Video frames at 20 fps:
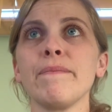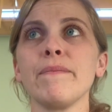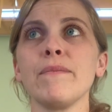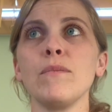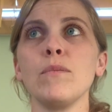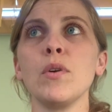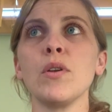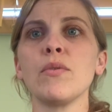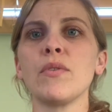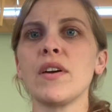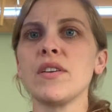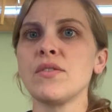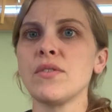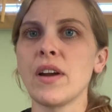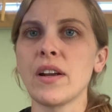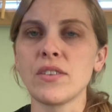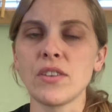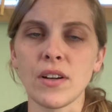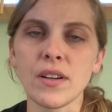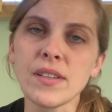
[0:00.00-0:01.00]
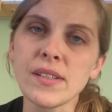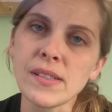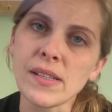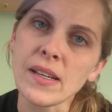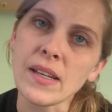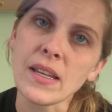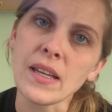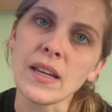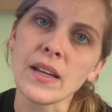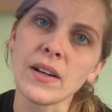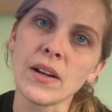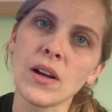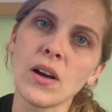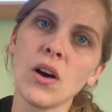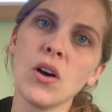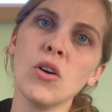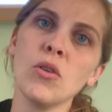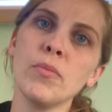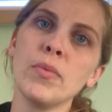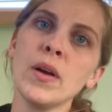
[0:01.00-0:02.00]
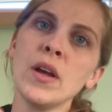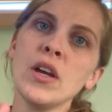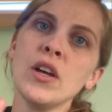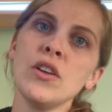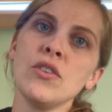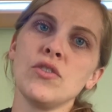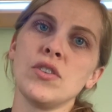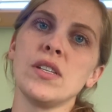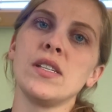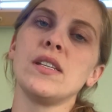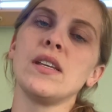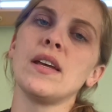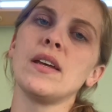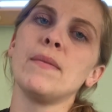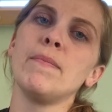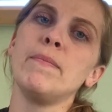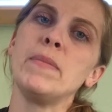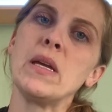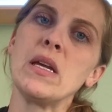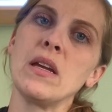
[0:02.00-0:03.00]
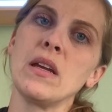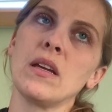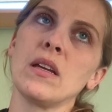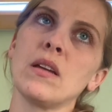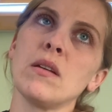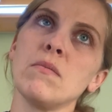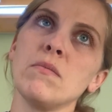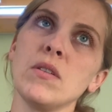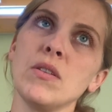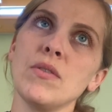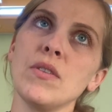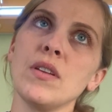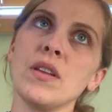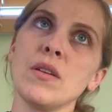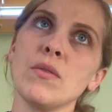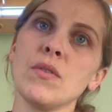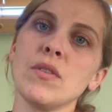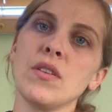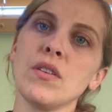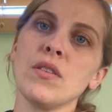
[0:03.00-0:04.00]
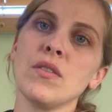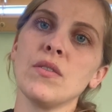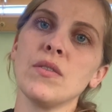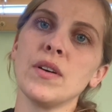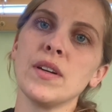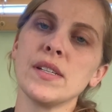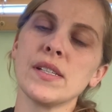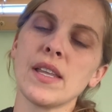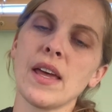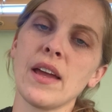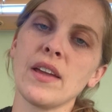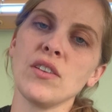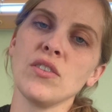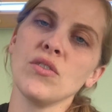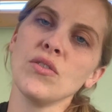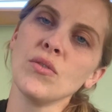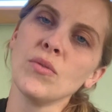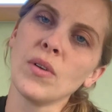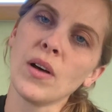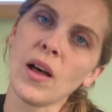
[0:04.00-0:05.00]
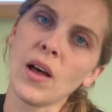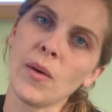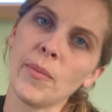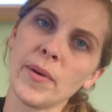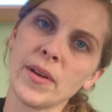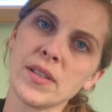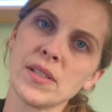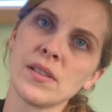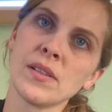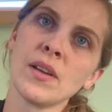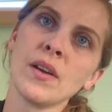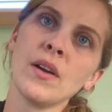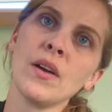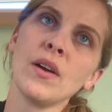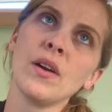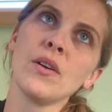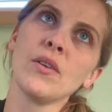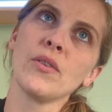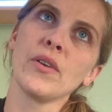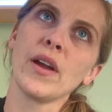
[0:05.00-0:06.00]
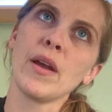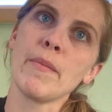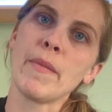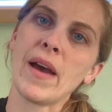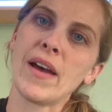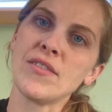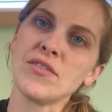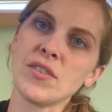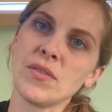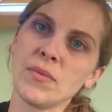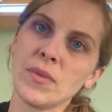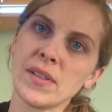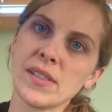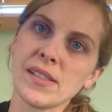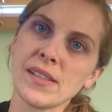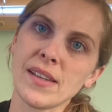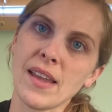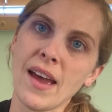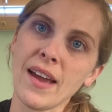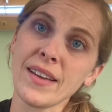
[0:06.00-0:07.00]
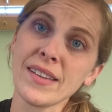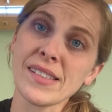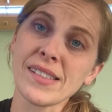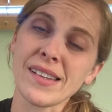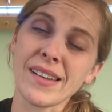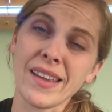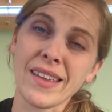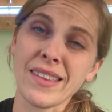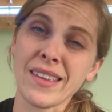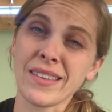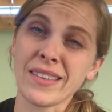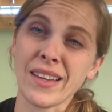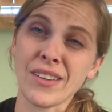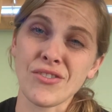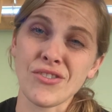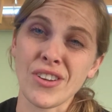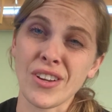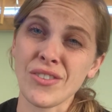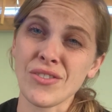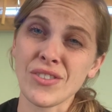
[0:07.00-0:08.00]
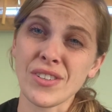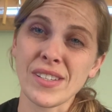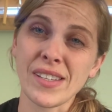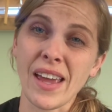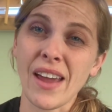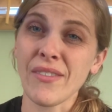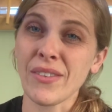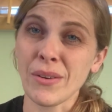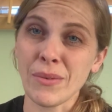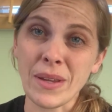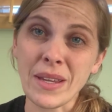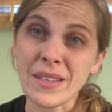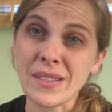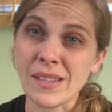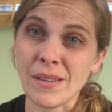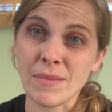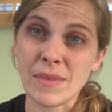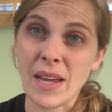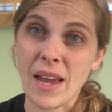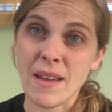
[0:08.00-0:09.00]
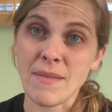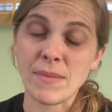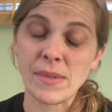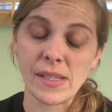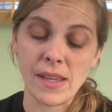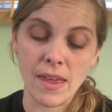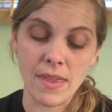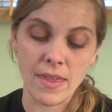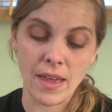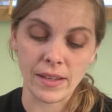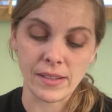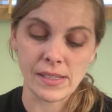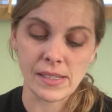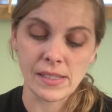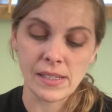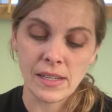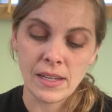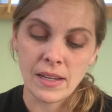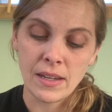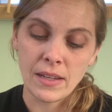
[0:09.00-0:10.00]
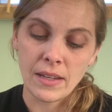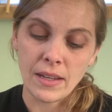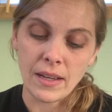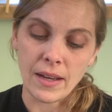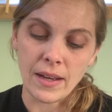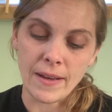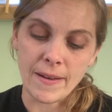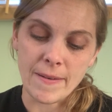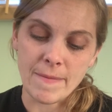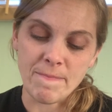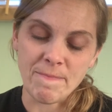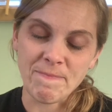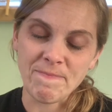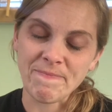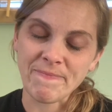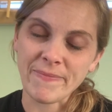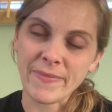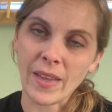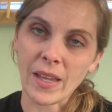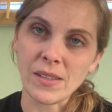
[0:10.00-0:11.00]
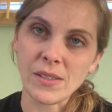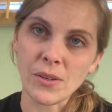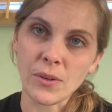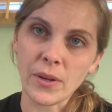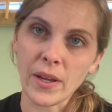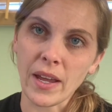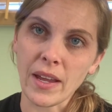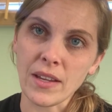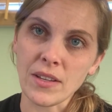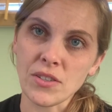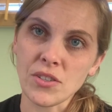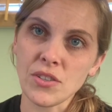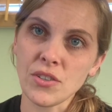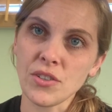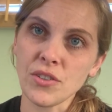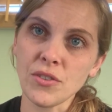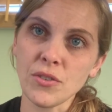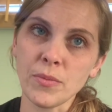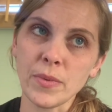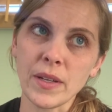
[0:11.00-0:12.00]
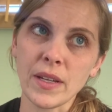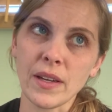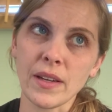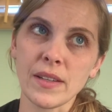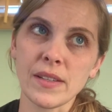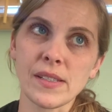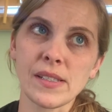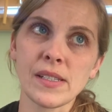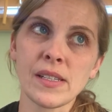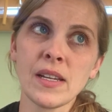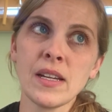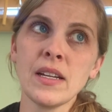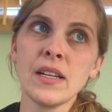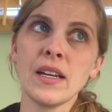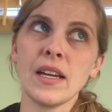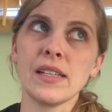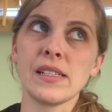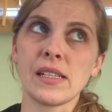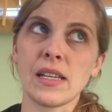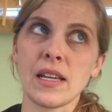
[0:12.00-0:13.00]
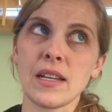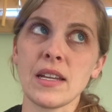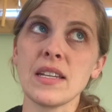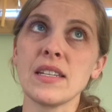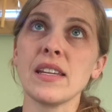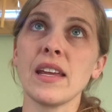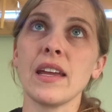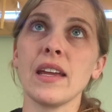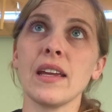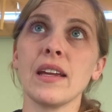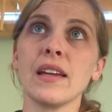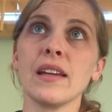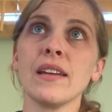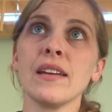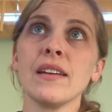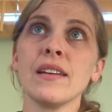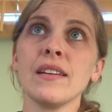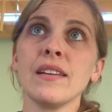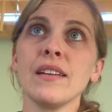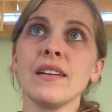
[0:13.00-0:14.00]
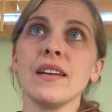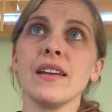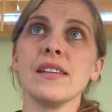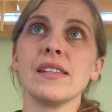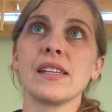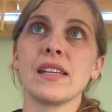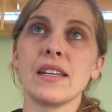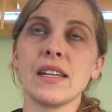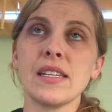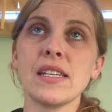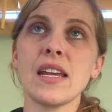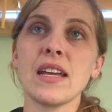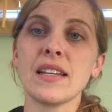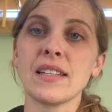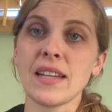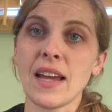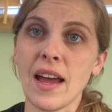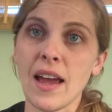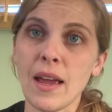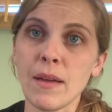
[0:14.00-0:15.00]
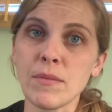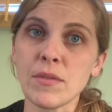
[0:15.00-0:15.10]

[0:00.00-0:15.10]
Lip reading: with Resurrect Our City, and our hope just being in community with you, is that you will help us reimagine what's next. And I think that changes every week sometimes, and that's okay too, because it's going to take time